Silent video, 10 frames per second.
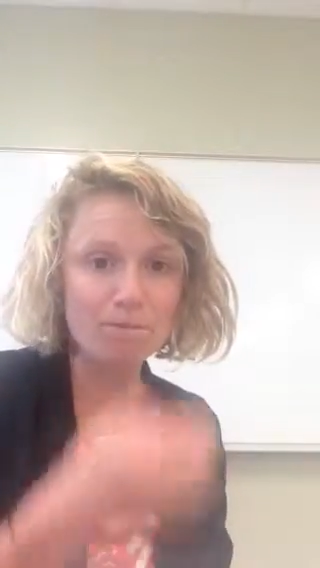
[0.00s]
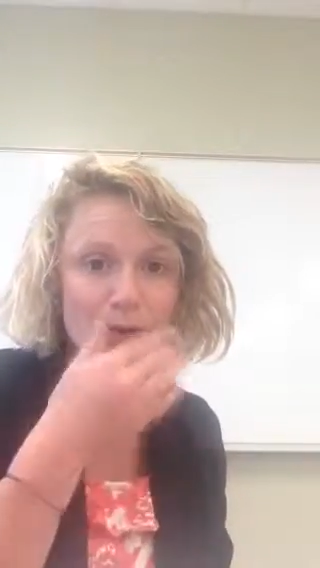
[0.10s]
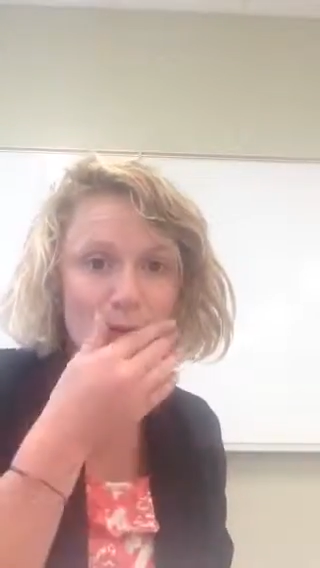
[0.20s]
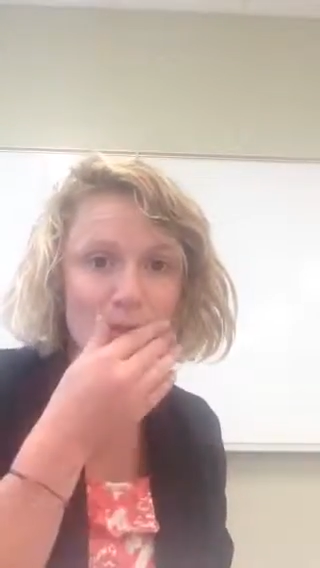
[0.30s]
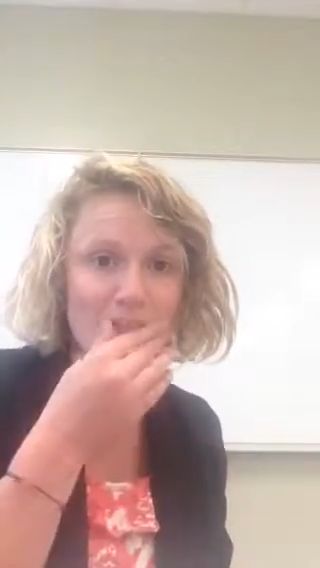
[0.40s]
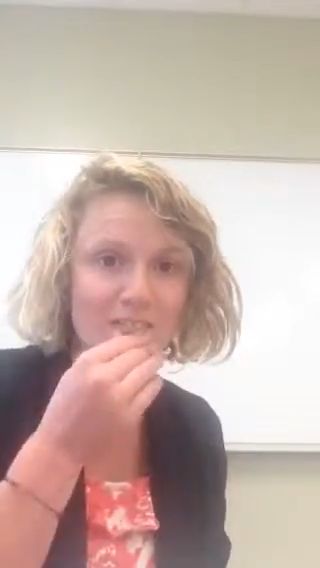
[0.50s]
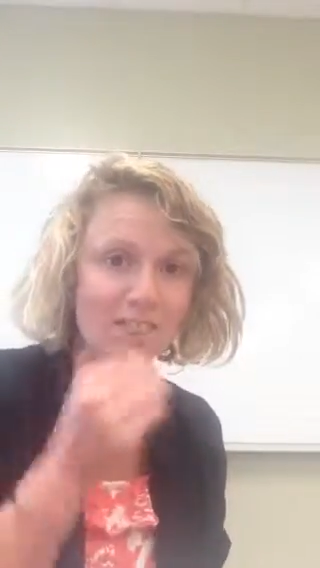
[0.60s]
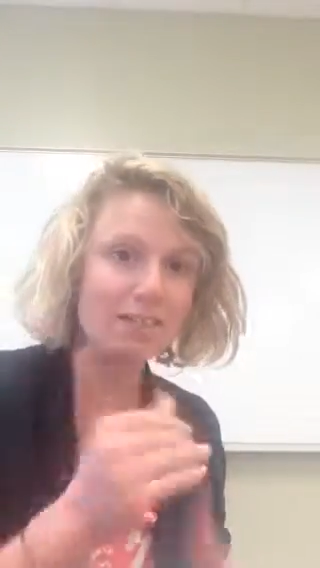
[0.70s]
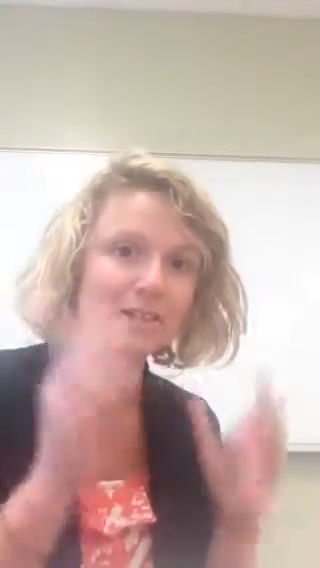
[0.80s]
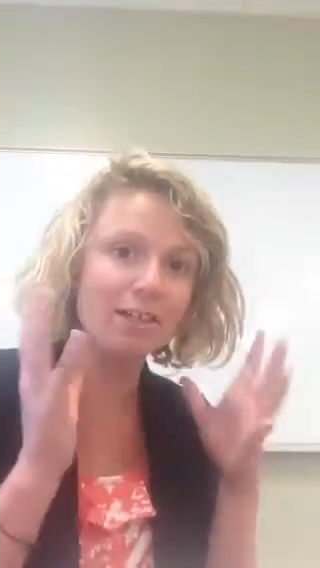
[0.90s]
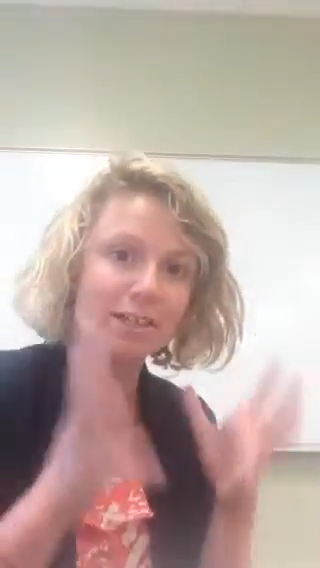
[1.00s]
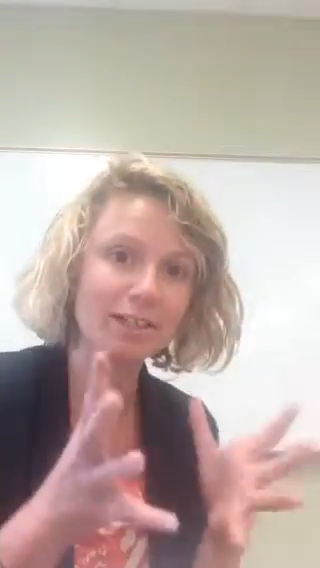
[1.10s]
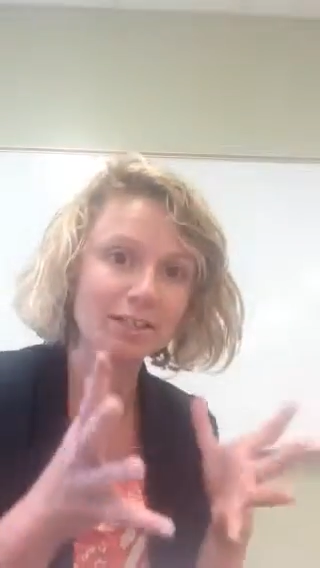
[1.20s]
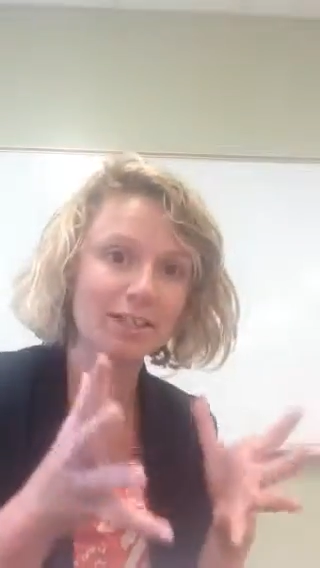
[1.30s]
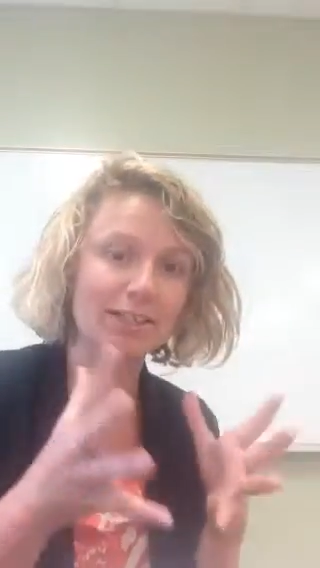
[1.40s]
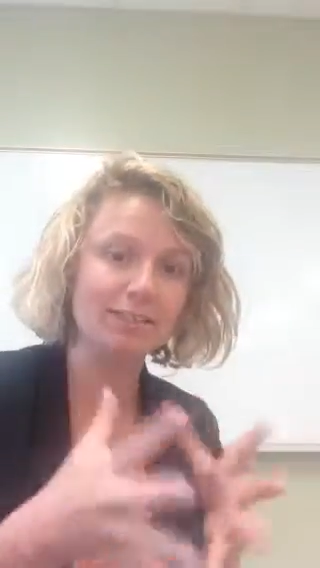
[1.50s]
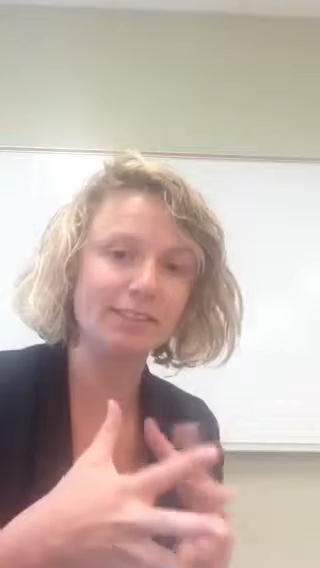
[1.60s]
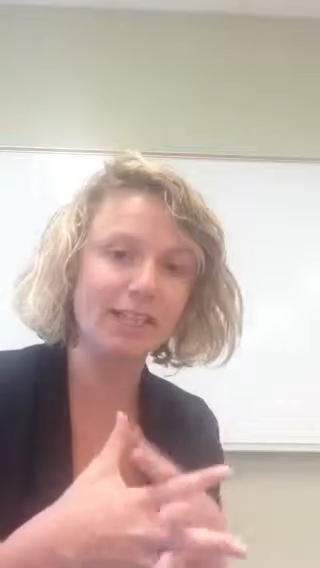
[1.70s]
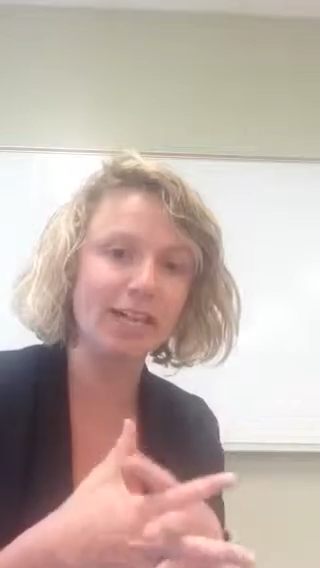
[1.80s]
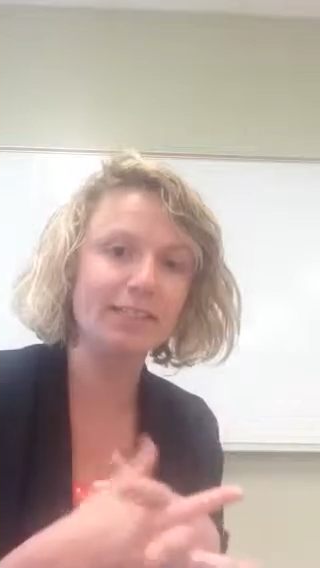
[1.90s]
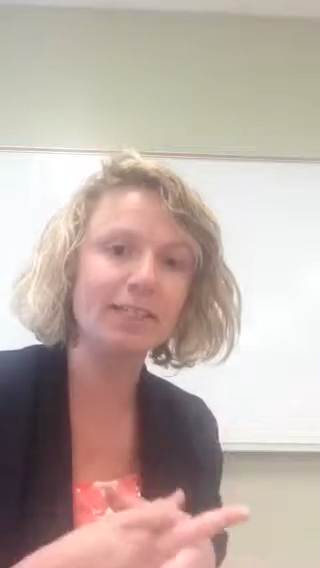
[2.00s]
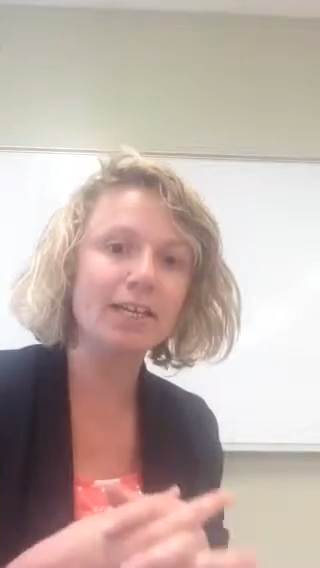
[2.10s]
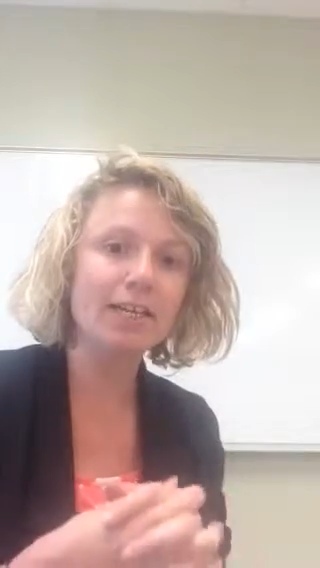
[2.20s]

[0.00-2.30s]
So we want to clearly kind of look at,